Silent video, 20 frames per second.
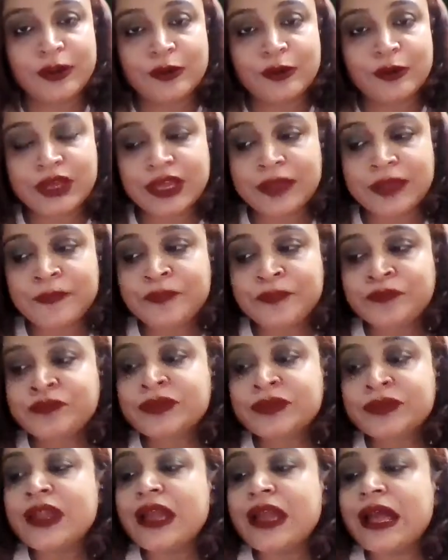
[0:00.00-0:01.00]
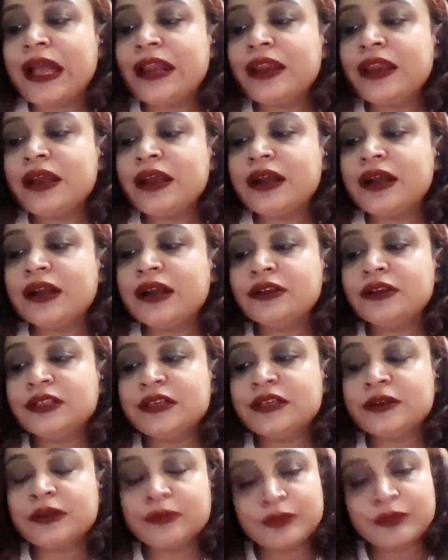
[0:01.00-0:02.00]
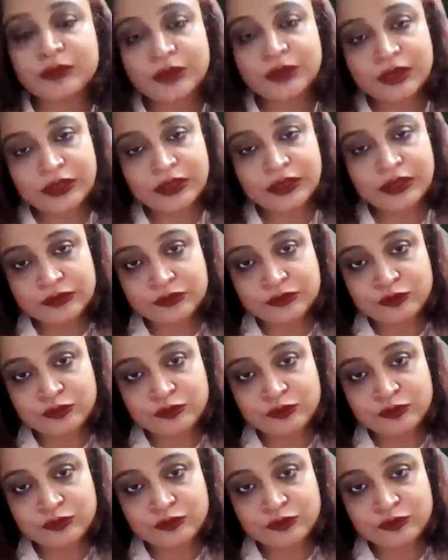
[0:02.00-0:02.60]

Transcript: Okay, and the